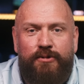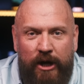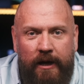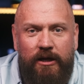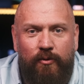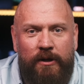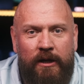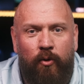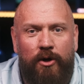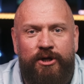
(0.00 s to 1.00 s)

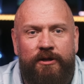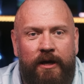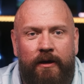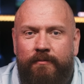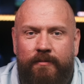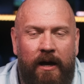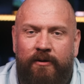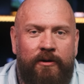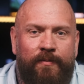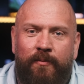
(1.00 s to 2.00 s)
genuinely watching thinking, I
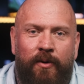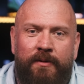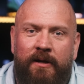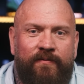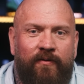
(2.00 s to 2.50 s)
could have been a Premier League